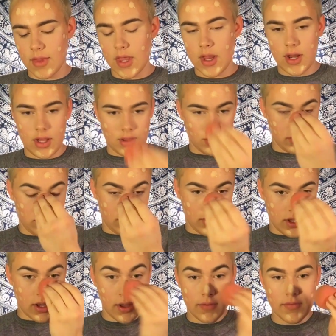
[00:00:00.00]
And I
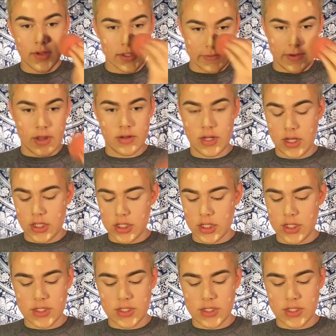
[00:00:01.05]
love this foundation.